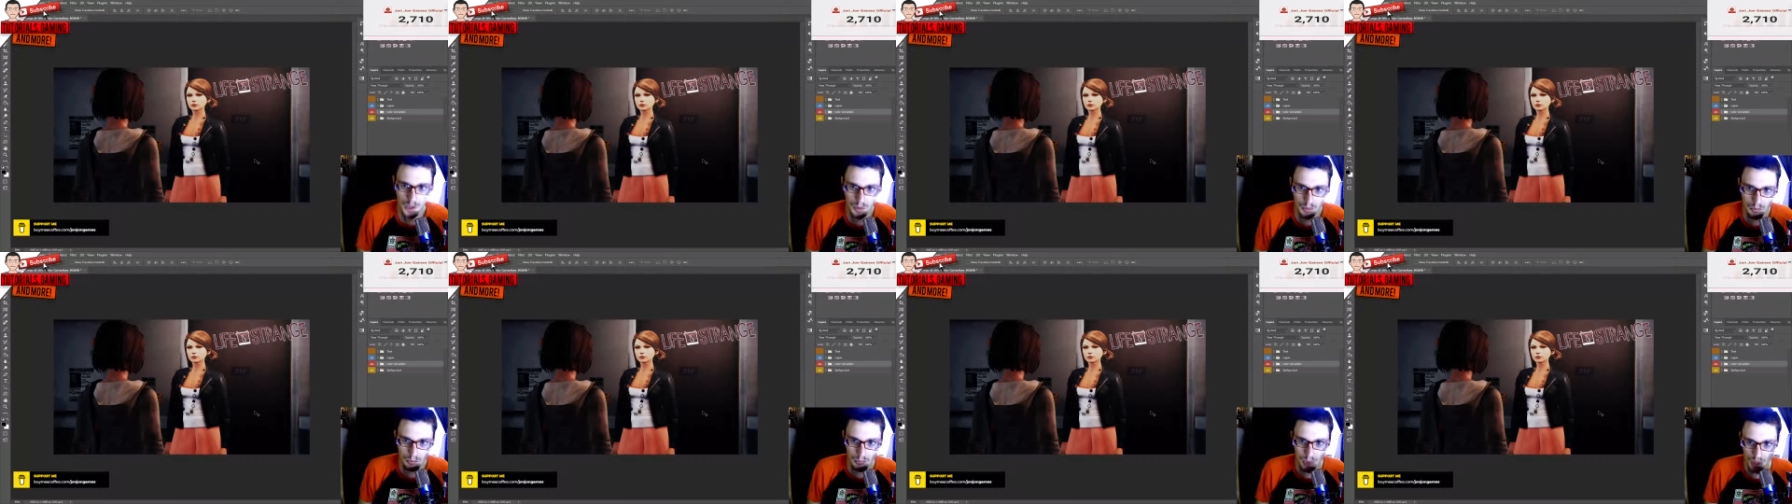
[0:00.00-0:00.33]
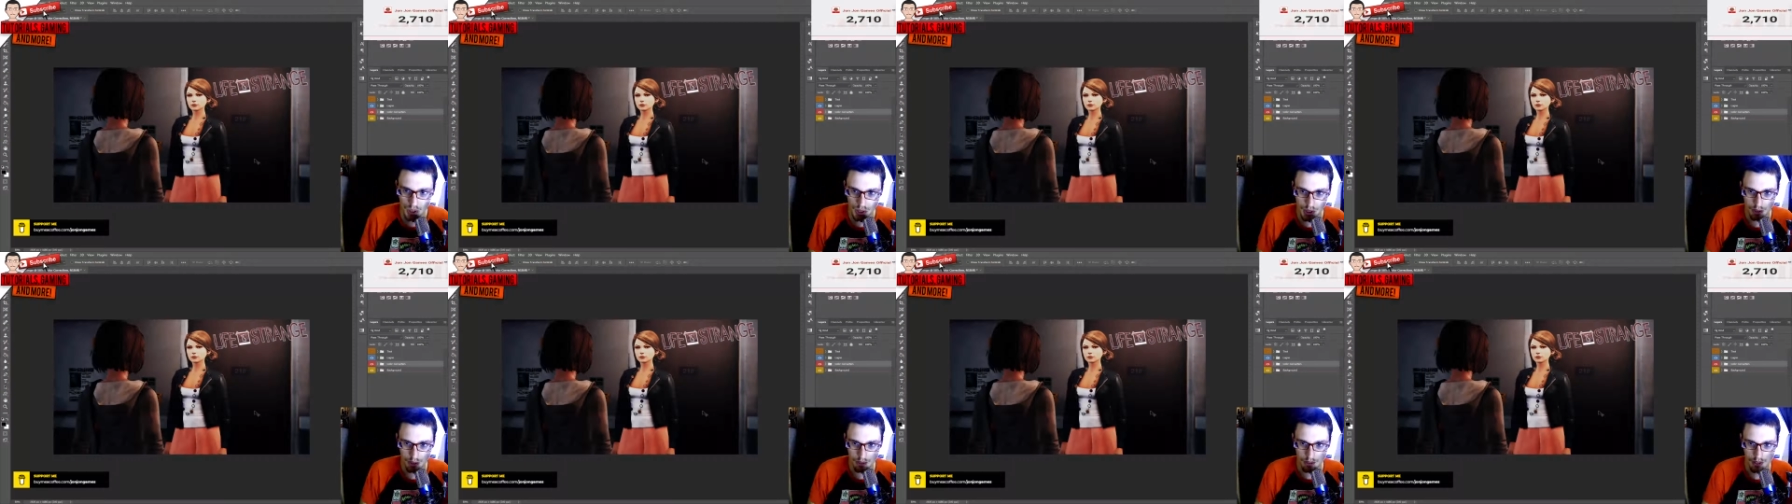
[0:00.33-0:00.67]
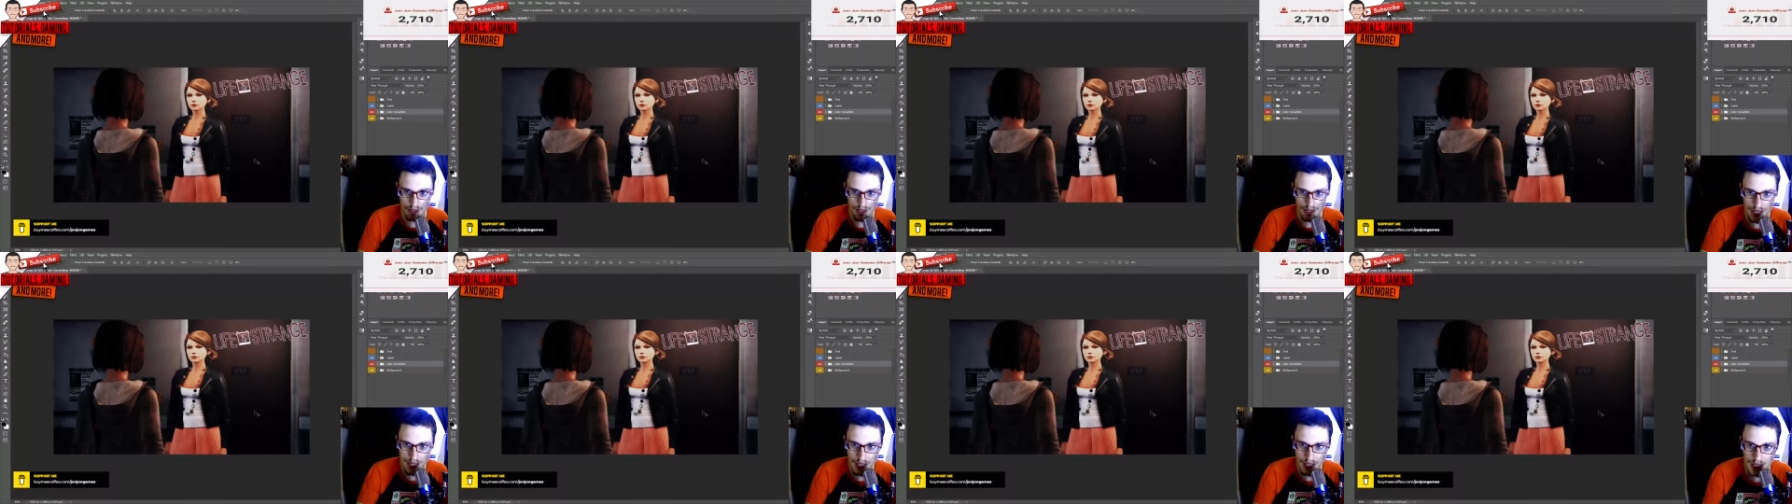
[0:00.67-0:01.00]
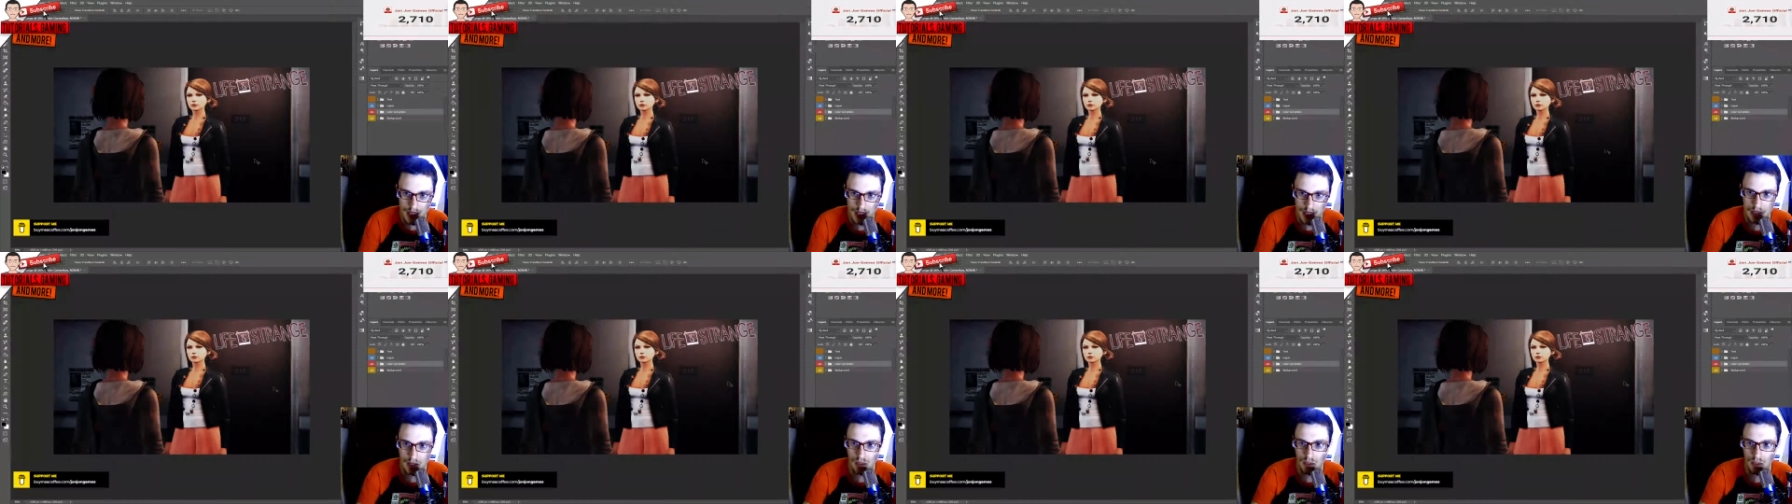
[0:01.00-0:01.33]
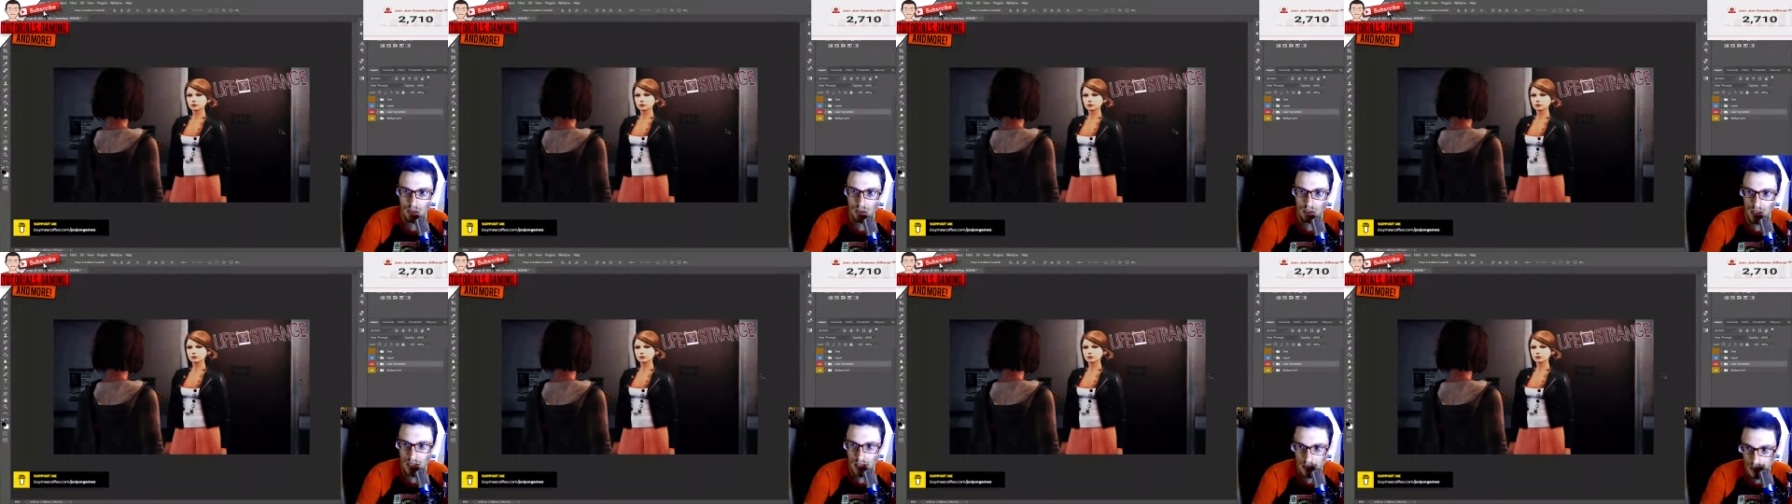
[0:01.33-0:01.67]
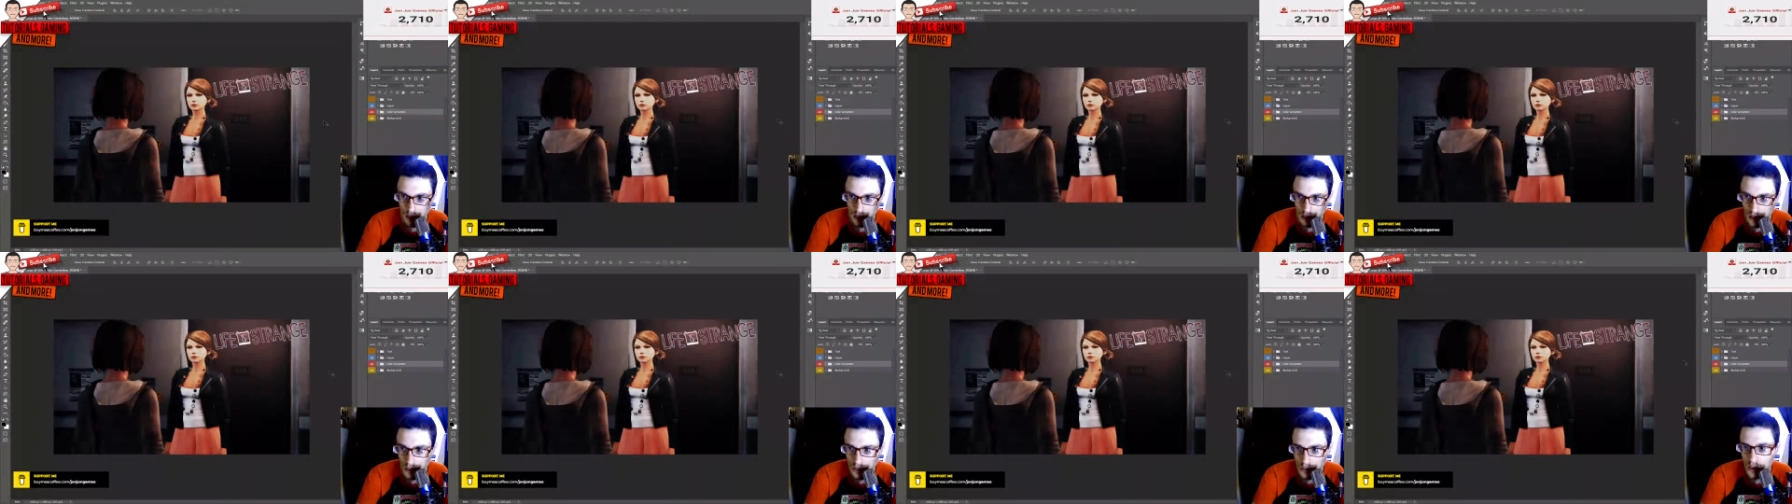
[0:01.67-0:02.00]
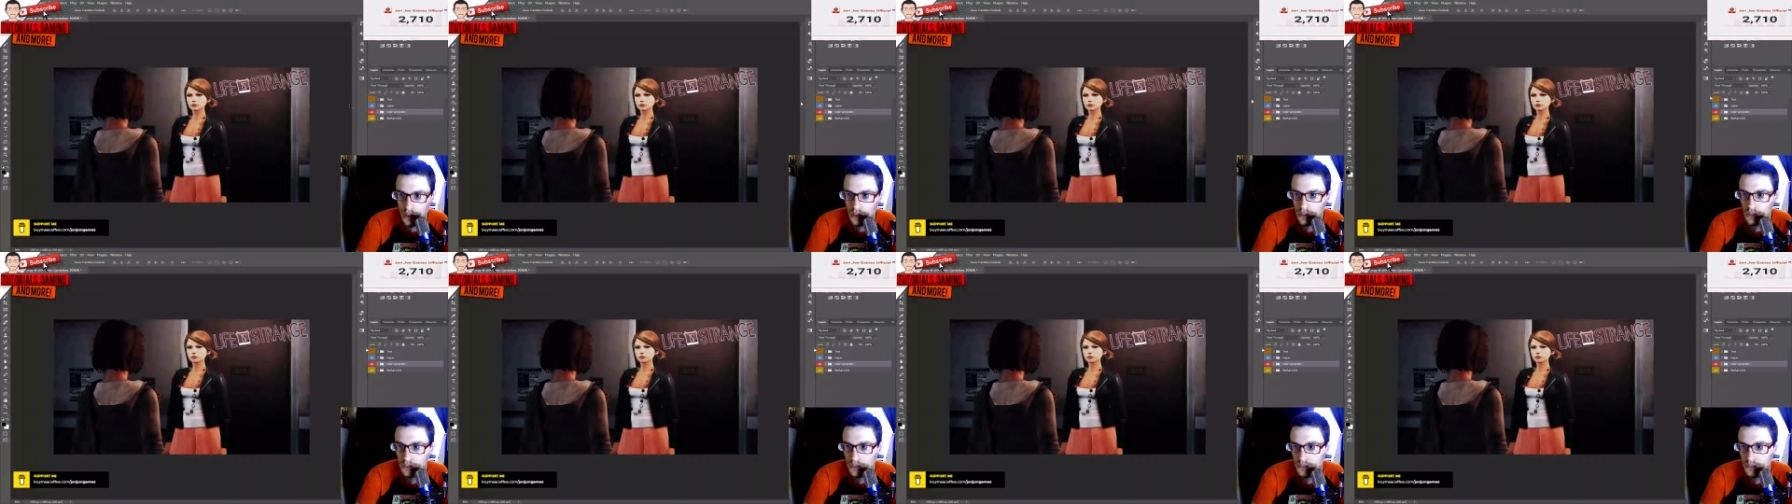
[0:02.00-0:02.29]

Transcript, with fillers: partial of the text and the logo.